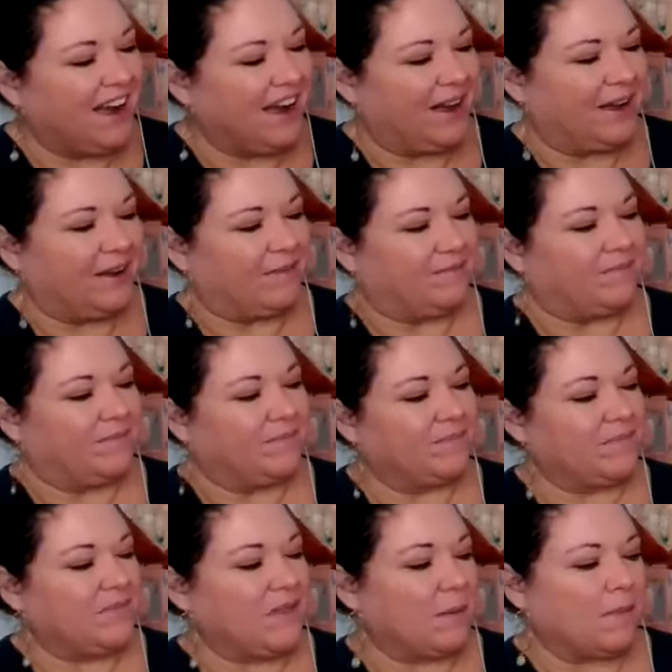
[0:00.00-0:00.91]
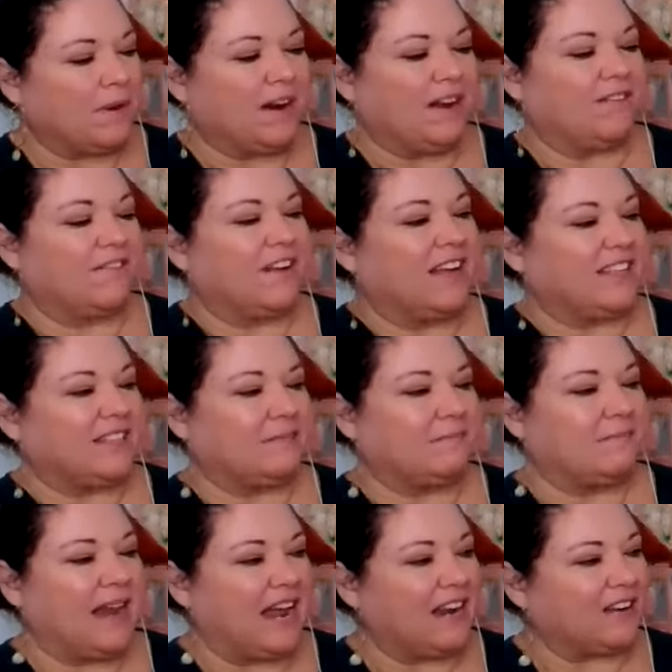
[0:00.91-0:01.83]
But I've got
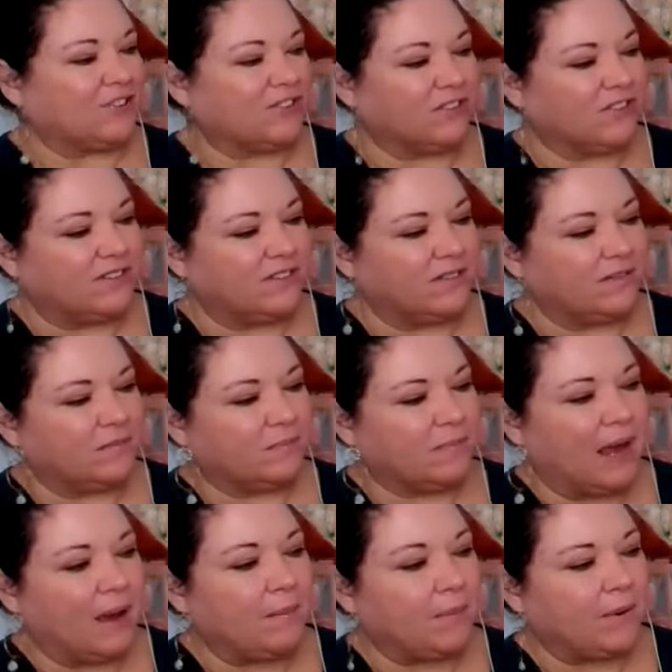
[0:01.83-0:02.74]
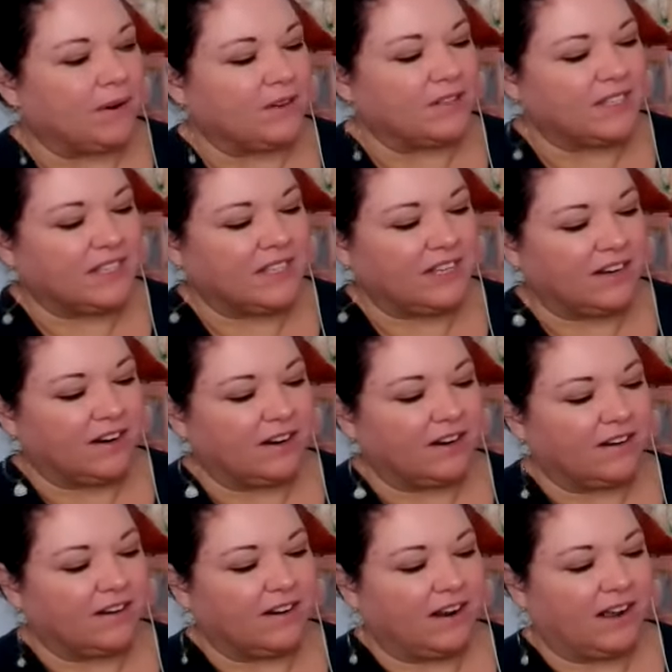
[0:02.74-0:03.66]
some natural papers
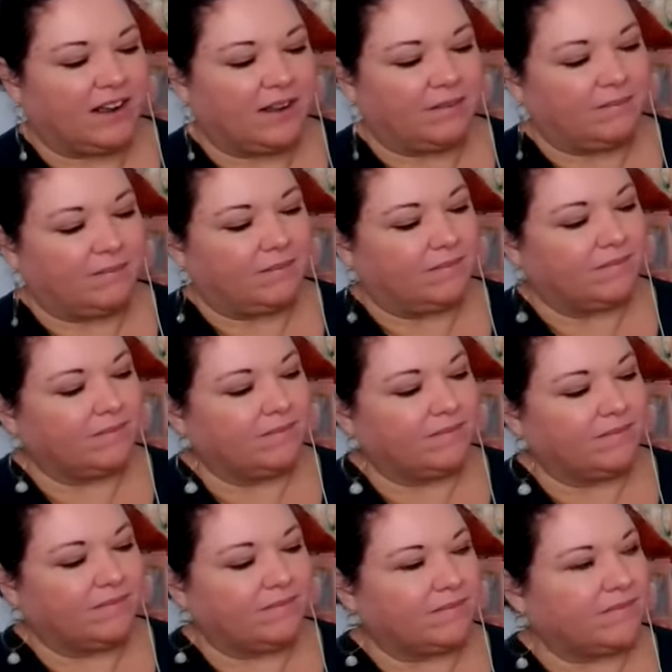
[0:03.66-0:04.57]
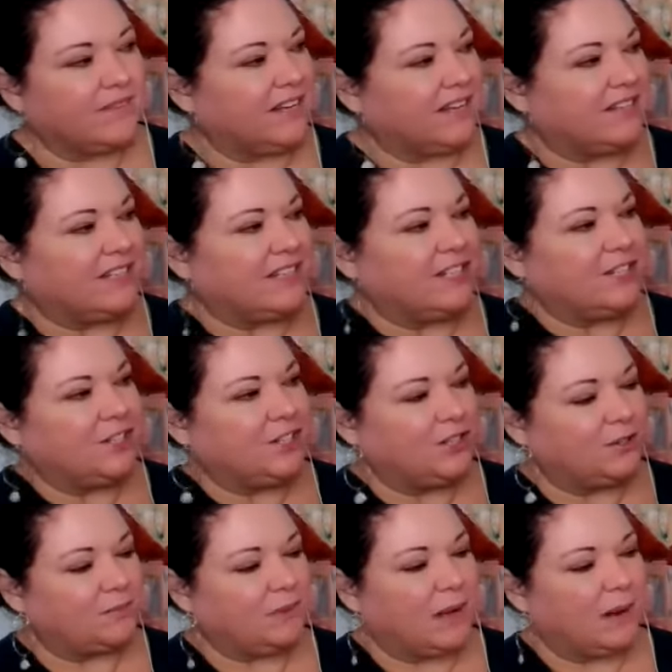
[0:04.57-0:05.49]
here,
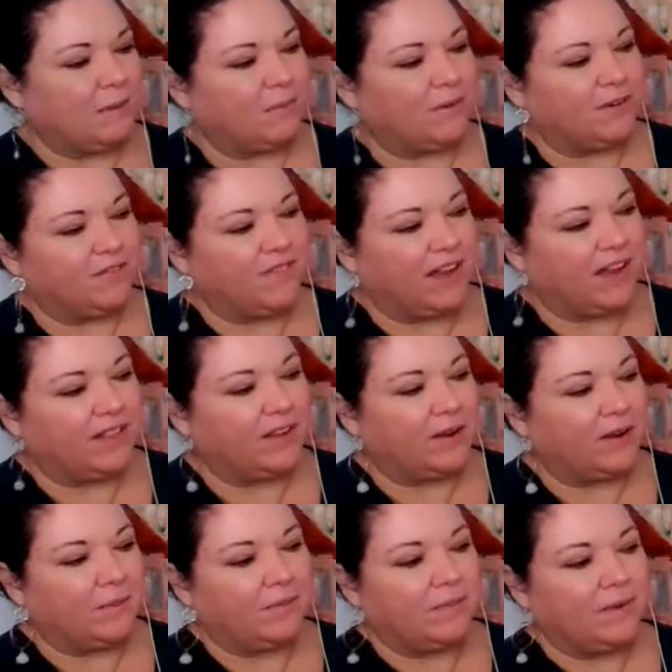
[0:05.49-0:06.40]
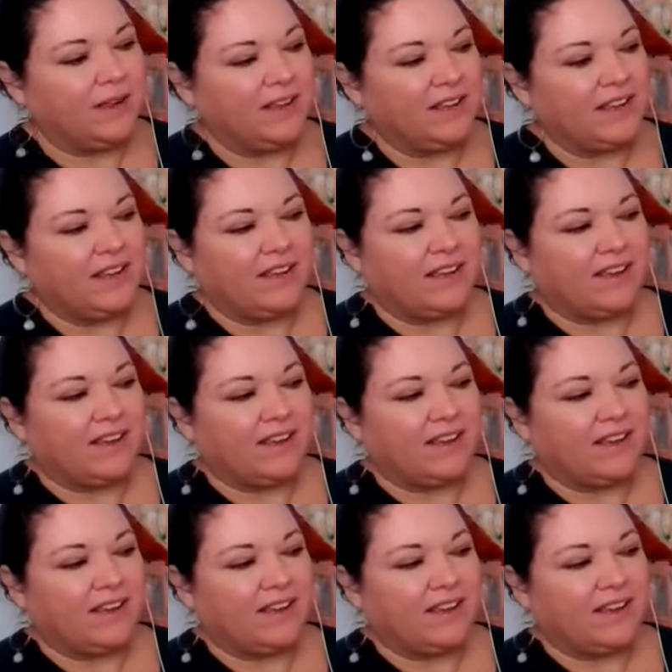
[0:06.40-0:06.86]
tissue paper, vellum,